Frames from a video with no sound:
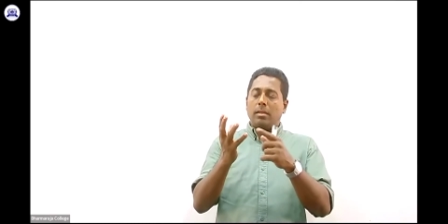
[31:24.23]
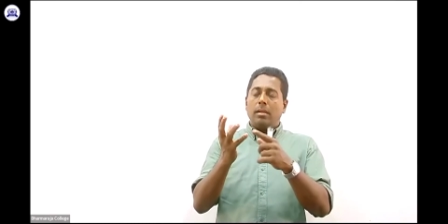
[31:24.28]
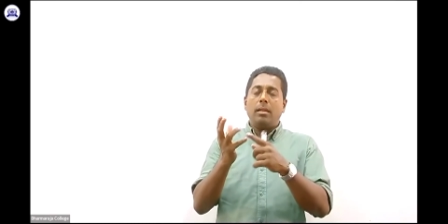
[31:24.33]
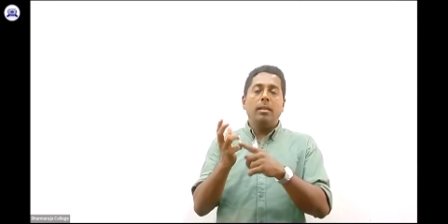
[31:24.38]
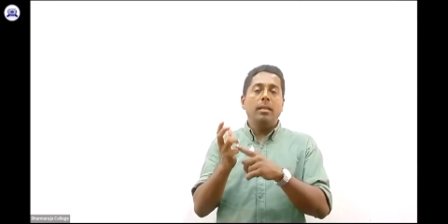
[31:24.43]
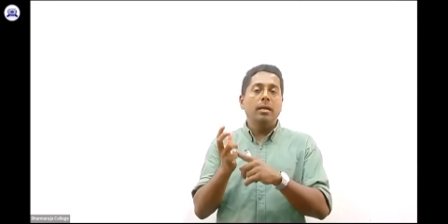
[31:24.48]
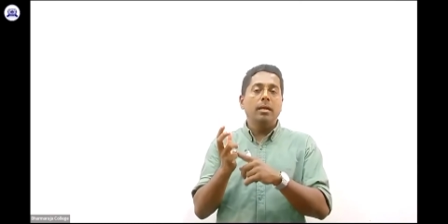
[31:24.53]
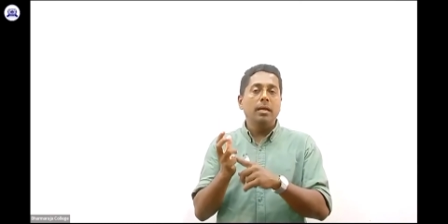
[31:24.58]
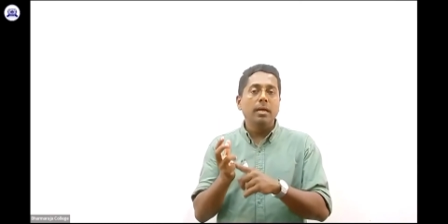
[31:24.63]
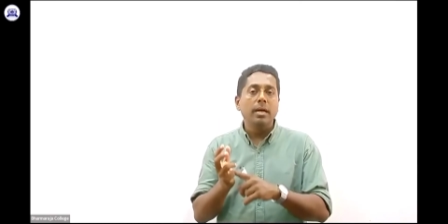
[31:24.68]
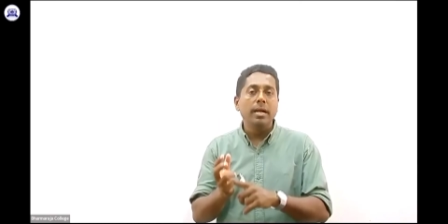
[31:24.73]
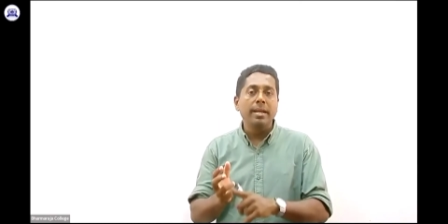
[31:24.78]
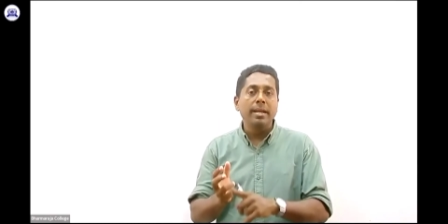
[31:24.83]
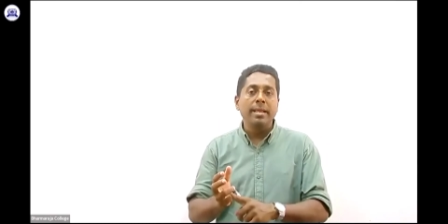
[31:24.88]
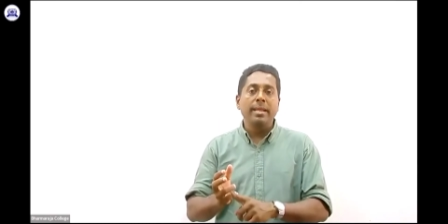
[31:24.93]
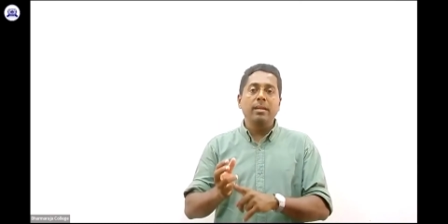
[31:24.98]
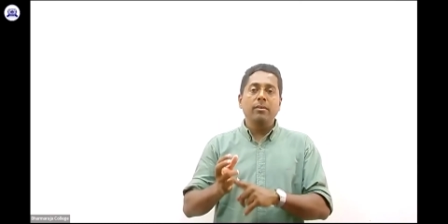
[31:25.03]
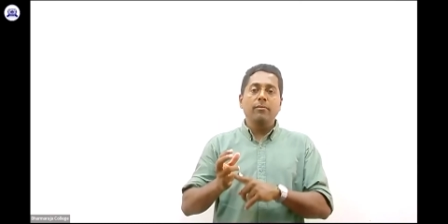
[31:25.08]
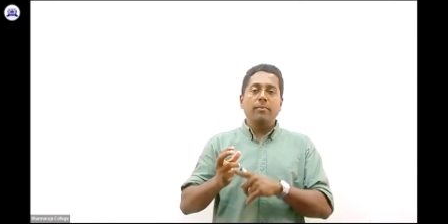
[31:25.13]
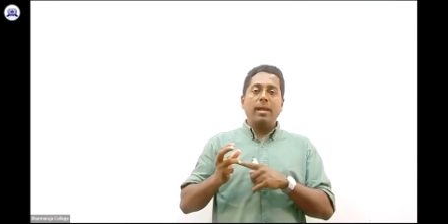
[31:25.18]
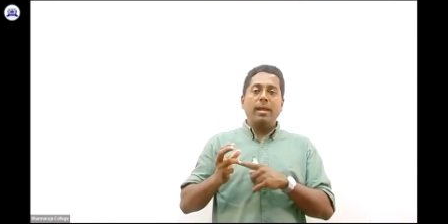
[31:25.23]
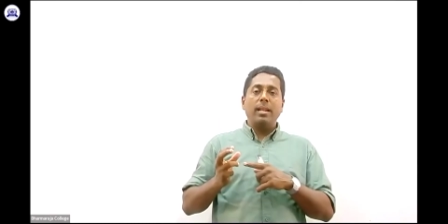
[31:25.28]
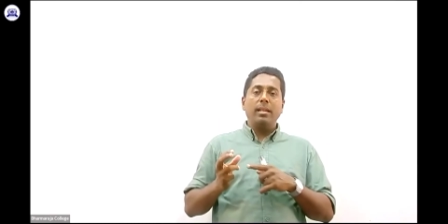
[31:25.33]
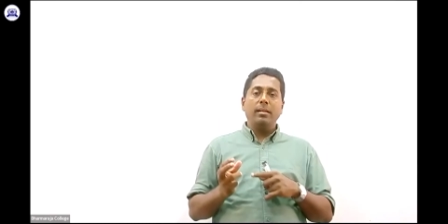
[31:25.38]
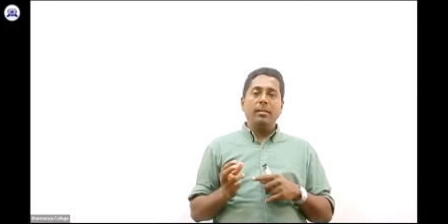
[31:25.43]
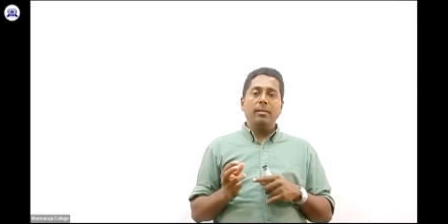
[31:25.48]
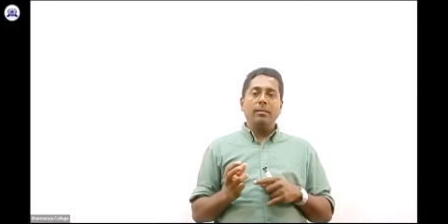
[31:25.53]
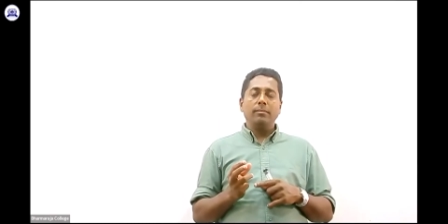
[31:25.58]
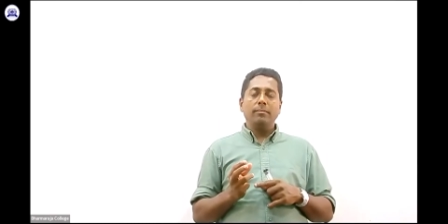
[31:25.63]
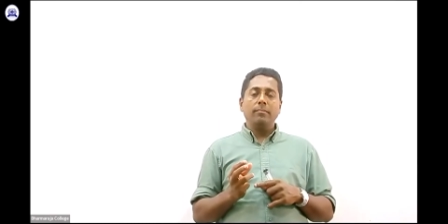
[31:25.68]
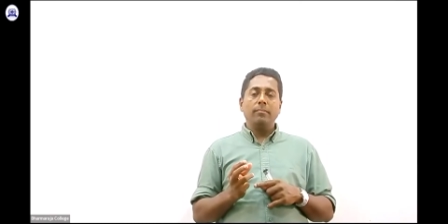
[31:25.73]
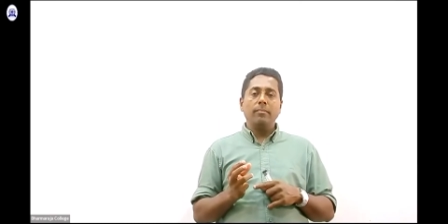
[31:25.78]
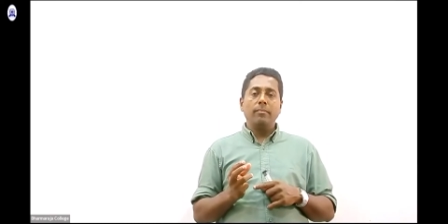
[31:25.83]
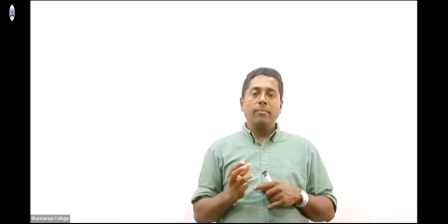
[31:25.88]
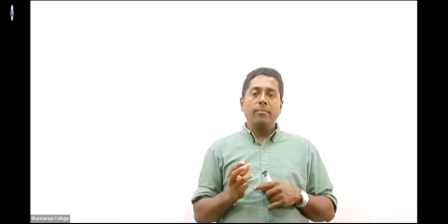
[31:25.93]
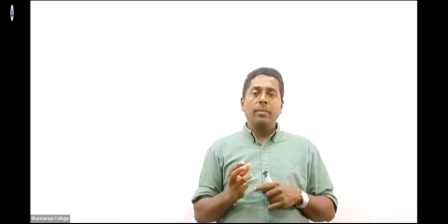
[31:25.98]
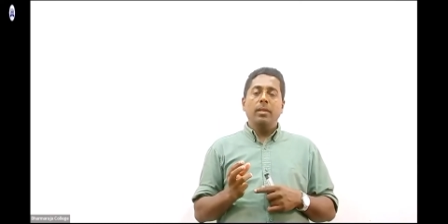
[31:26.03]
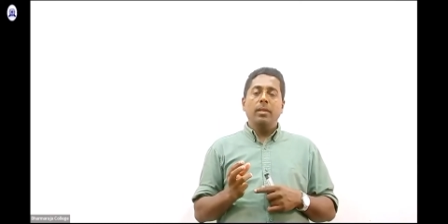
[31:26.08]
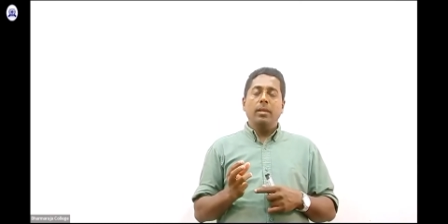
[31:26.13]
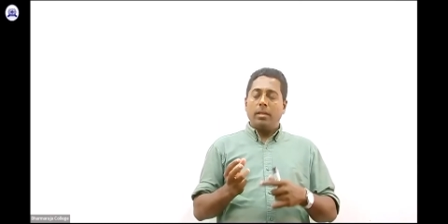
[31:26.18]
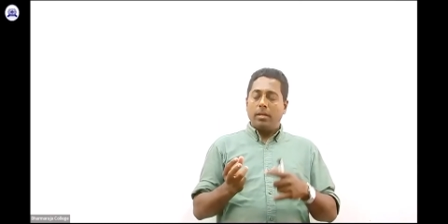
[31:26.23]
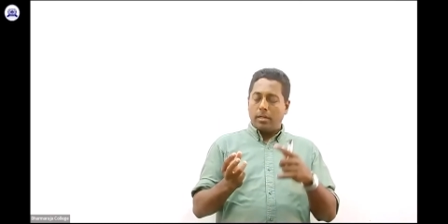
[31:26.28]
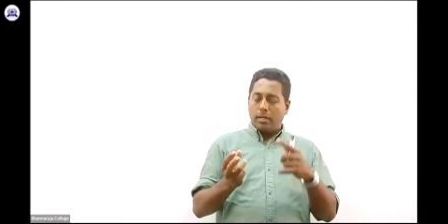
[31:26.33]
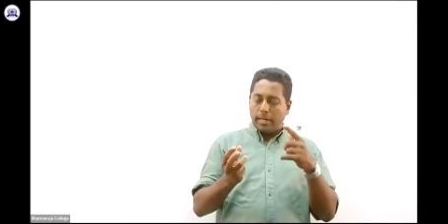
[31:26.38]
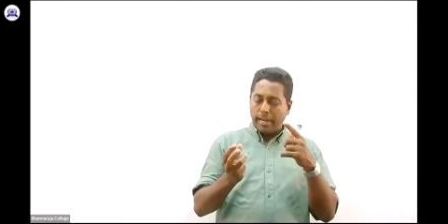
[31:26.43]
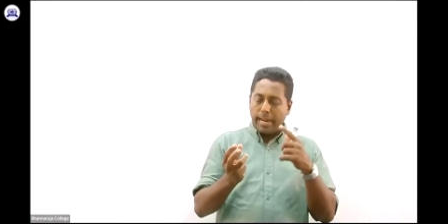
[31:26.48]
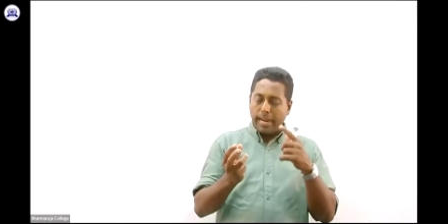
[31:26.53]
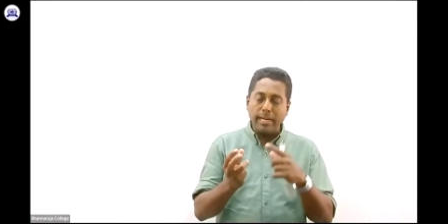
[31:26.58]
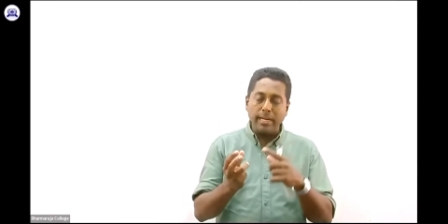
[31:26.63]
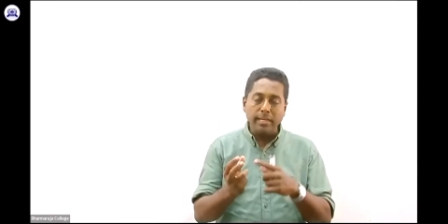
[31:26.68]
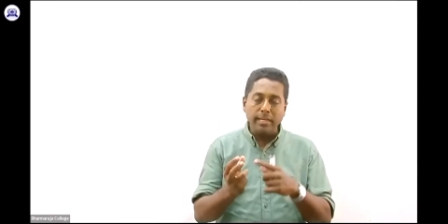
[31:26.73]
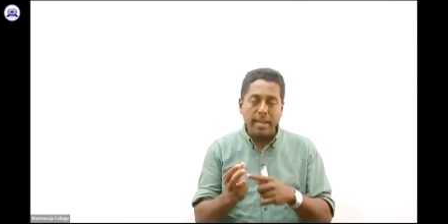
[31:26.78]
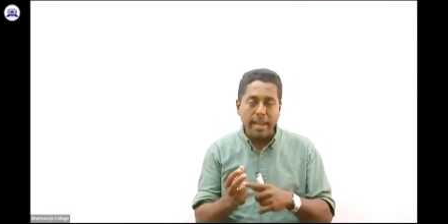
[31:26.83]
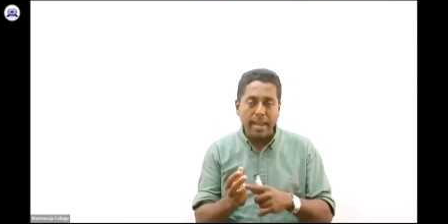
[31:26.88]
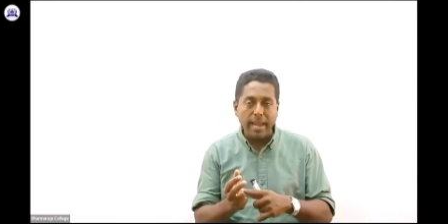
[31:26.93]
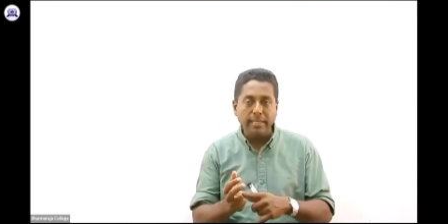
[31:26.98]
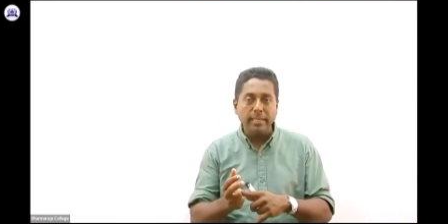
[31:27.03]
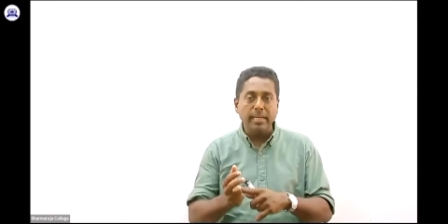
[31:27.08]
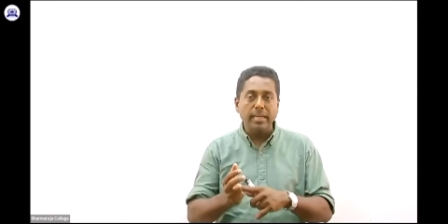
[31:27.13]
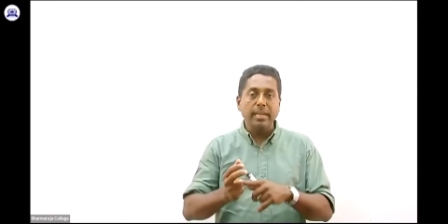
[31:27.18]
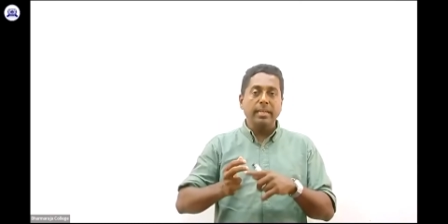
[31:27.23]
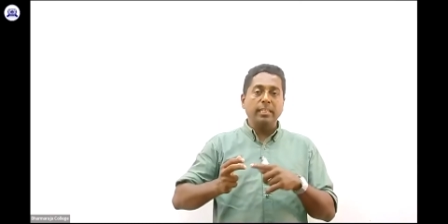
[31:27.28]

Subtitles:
Learning well, engaging